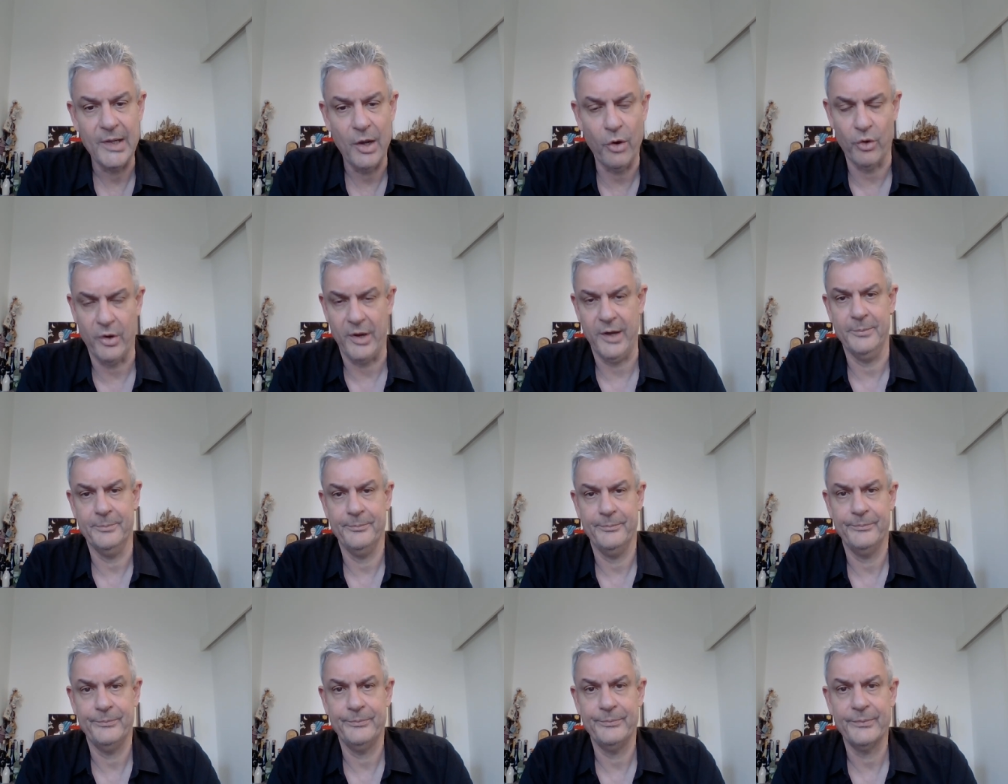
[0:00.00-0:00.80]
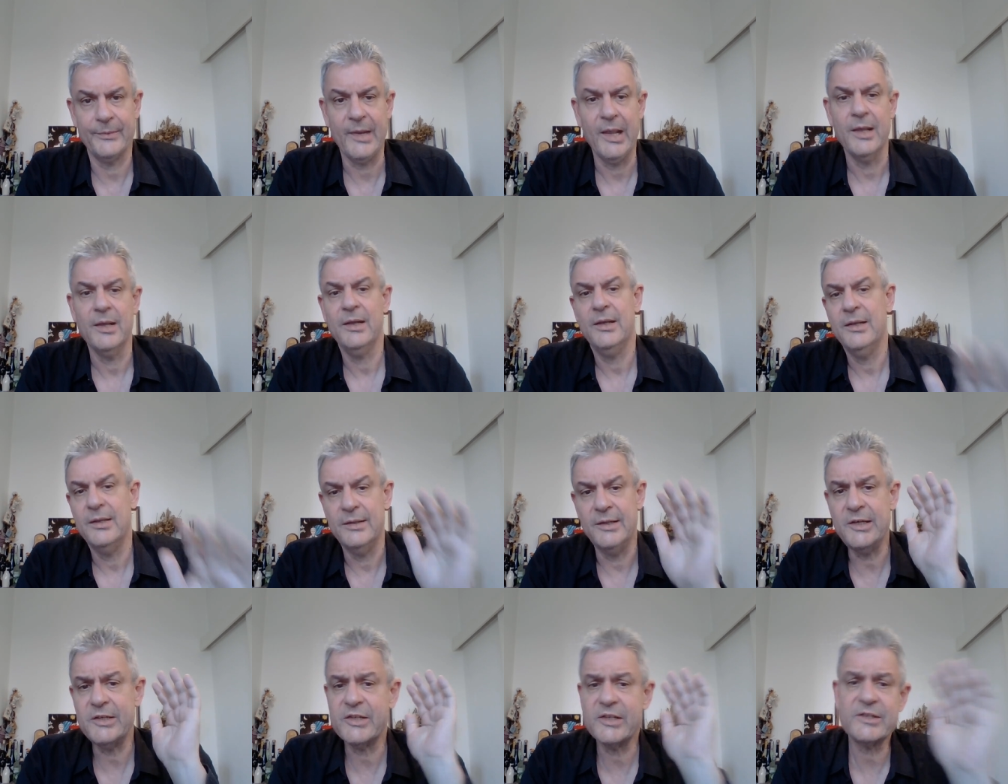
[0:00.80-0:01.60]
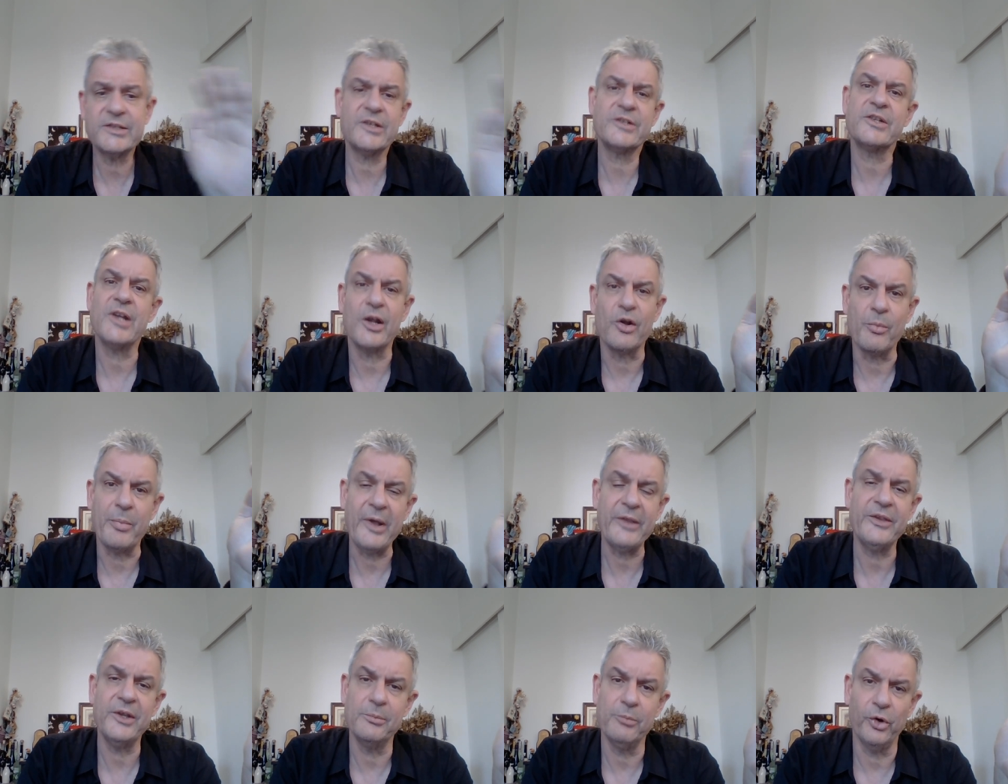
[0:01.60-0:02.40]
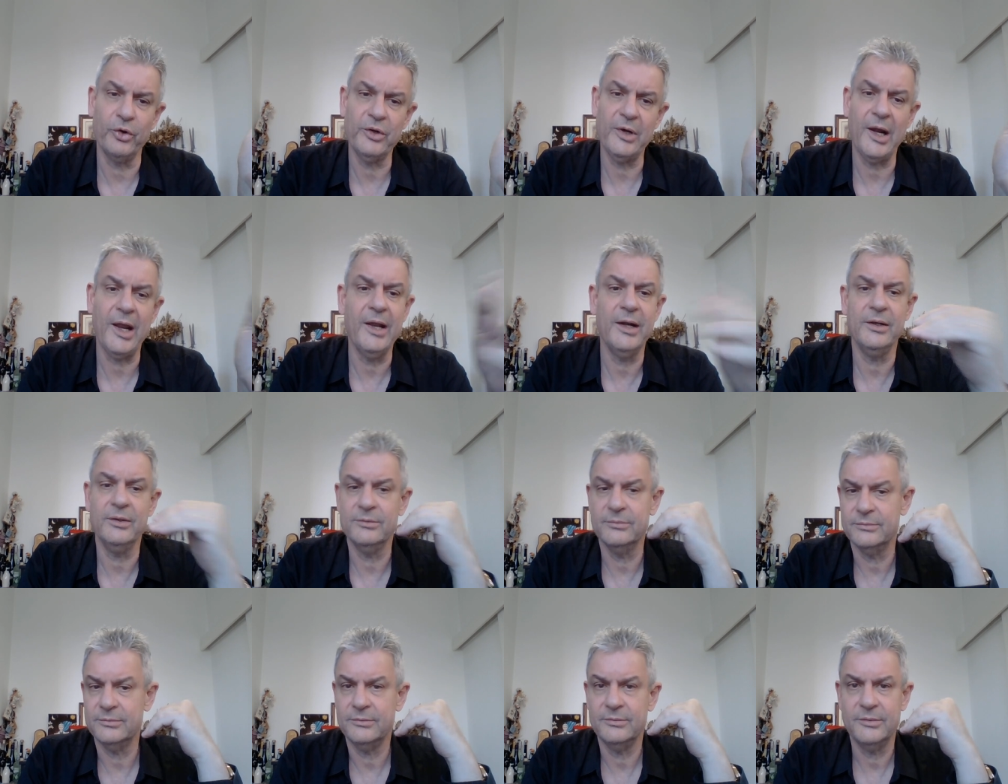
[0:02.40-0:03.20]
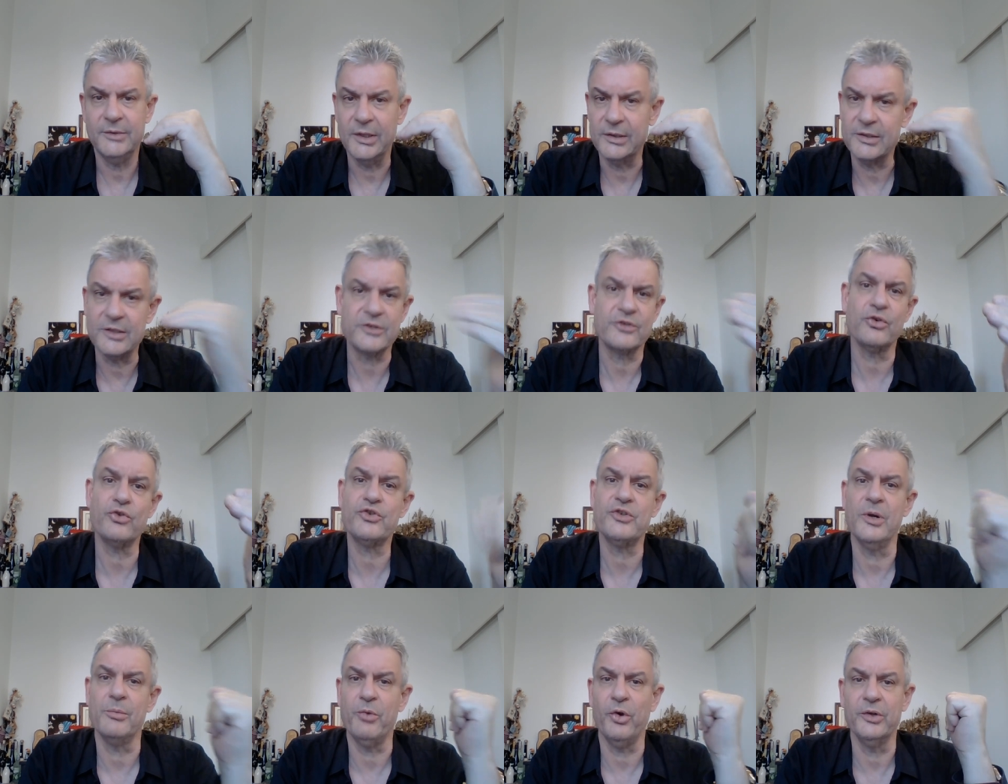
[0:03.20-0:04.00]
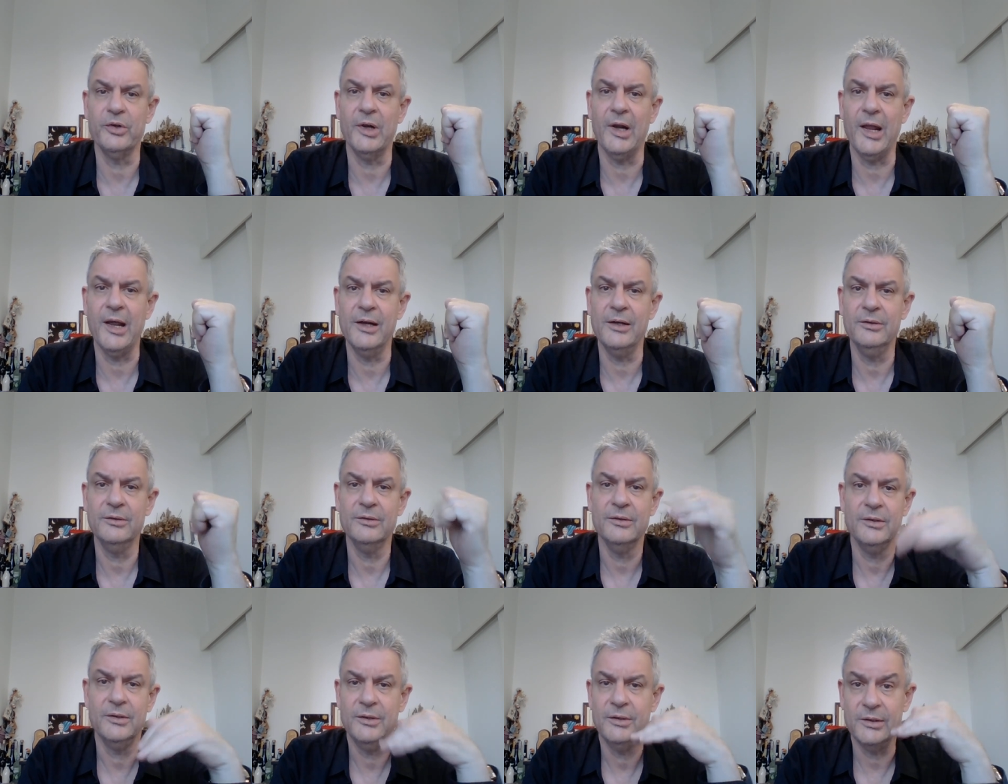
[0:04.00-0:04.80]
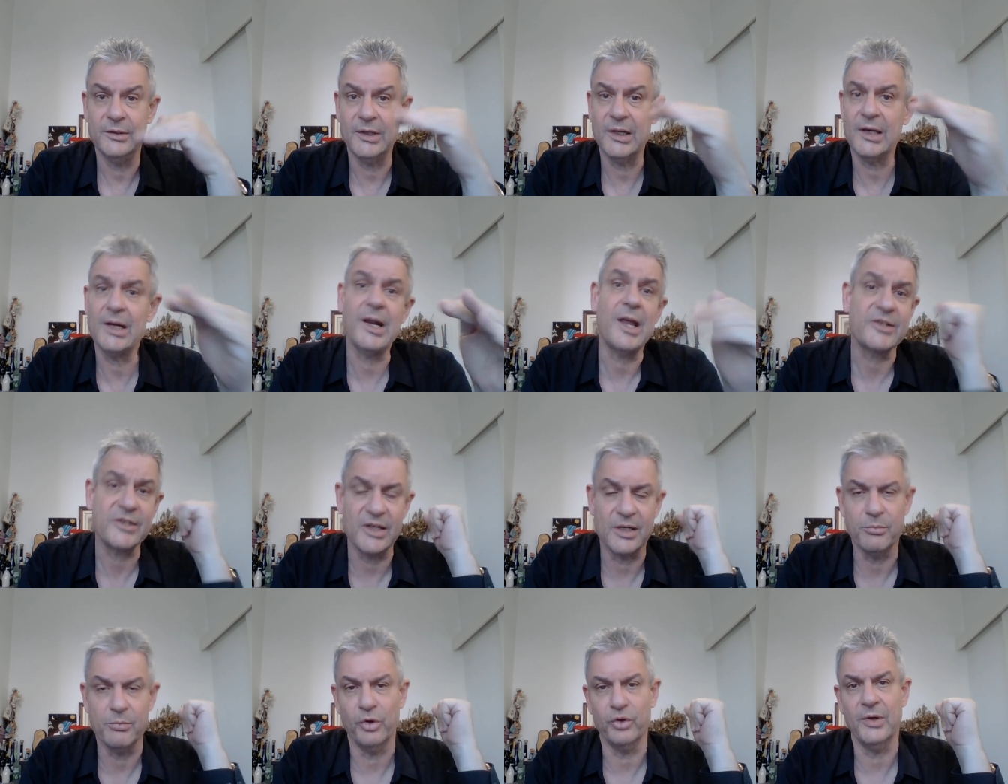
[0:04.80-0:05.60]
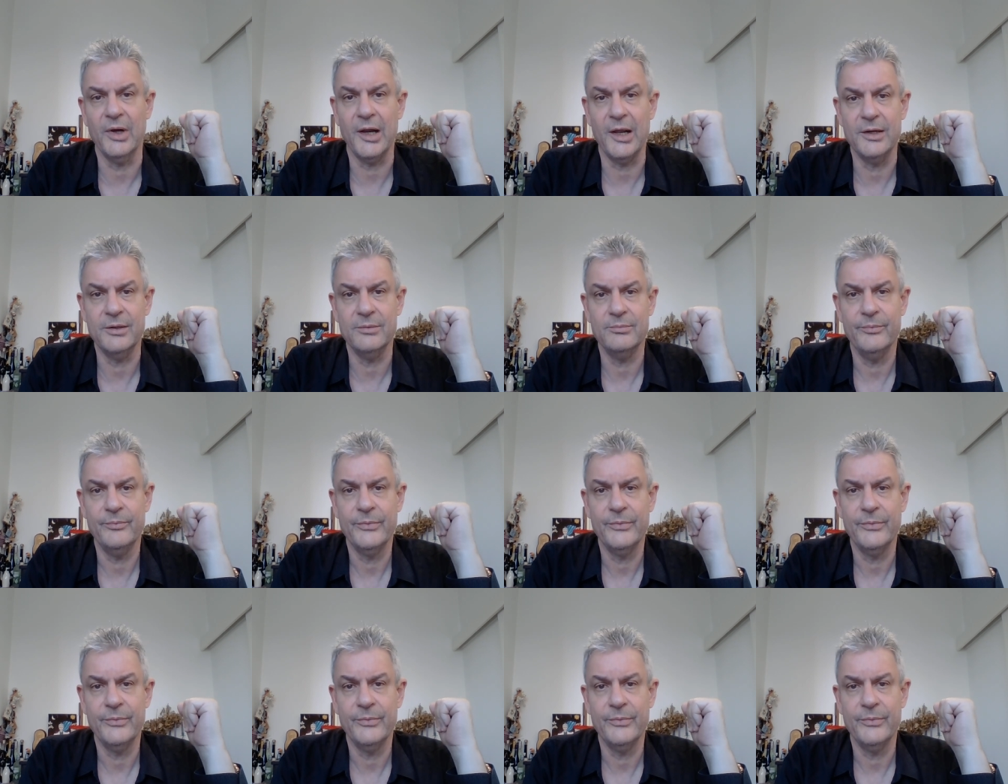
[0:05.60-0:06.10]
Okay, this is the psychopathic borderline, the antisocial borderline, the classic borderline.